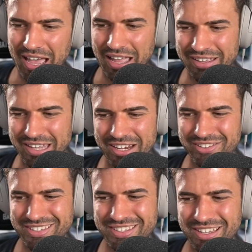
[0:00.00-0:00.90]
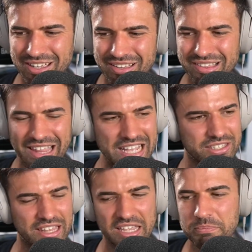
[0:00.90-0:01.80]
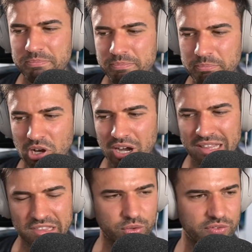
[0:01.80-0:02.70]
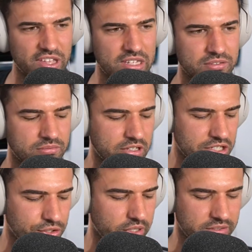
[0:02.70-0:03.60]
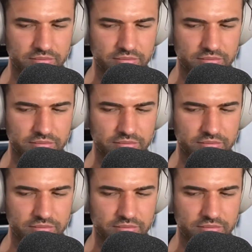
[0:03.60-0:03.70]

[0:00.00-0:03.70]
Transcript: here is the Lance theme by Little V. Enjoy.